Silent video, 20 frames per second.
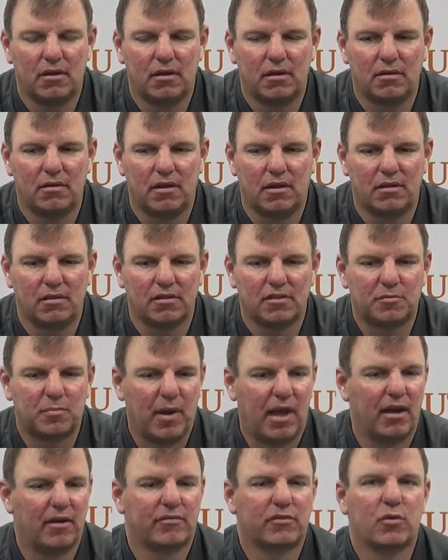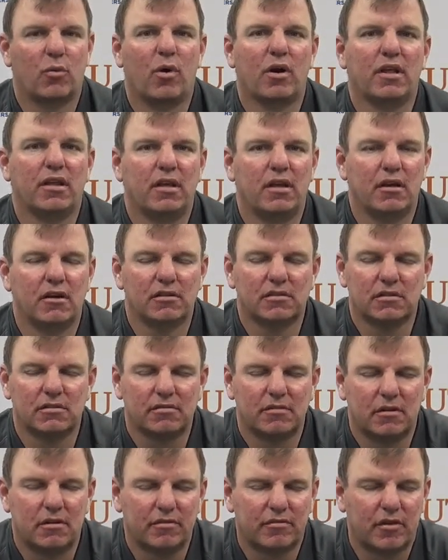in the span of 20 years
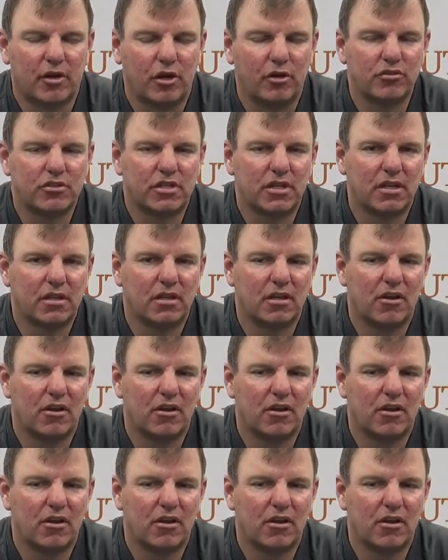of coaching,